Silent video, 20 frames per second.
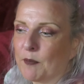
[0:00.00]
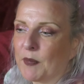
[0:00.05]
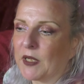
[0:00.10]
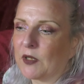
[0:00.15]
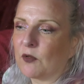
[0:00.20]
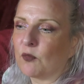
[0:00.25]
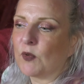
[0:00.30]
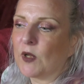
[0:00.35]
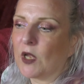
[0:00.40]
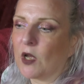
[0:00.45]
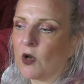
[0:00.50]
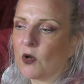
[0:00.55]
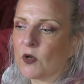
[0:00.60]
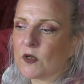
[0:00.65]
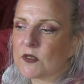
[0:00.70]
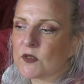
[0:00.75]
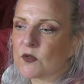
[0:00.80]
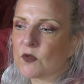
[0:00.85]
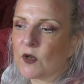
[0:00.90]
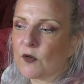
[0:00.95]
but we are
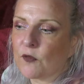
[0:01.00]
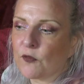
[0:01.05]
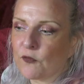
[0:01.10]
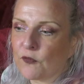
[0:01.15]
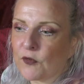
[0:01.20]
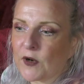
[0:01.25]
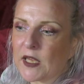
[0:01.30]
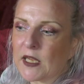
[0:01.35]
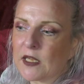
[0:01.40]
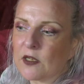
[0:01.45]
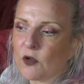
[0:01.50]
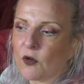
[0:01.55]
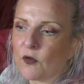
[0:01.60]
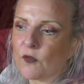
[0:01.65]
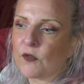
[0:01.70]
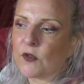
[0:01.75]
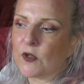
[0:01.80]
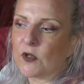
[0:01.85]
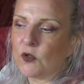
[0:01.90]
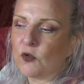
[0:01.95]
also afraid
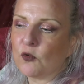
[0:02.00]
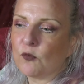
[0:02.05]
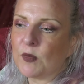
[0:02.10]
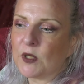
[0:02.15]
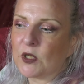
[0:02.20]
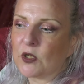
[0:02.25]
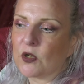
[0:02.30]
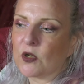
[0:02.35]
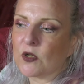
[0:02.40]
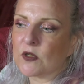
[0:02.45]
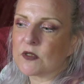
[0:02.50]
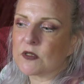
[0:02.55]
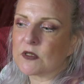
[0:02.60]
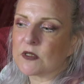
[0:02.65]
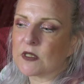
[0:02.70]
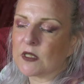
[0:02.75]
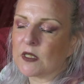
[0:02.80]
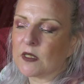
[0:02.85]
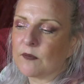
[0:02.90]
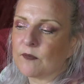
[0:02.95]
of the new,
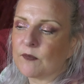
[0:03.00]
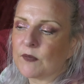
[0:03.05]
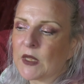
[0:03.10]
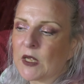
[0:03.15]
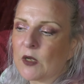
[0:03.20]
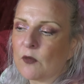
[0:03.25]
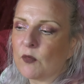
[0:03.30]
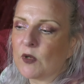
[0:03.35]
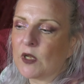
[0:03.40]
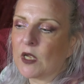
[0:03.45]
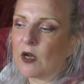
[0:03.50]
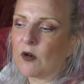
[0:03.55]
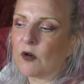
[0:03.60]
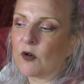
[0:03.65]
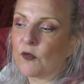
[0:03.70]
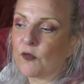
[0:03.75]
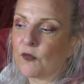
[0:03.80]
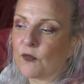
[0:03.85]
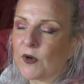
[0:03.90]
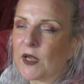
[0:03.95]
because we are
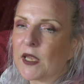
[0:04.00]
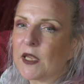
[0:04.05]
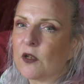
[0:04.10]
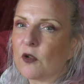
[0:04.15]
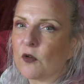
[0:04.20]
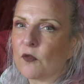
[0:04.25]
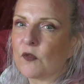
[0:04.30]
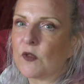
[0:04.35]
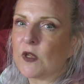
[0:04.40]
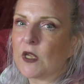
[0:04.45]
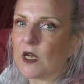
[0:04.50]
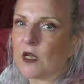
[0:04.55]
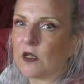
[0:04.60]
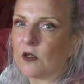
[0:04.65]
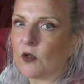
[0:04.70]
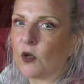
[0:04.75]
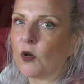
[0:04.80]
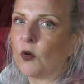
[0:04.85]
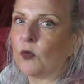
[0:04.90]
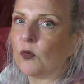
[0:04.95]
afraid of the
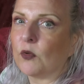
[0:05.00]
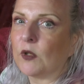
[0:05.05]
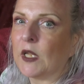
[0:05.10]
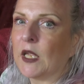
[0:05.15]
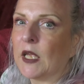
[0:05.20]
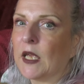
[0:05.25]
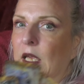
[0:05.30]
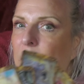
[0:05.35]
unknown.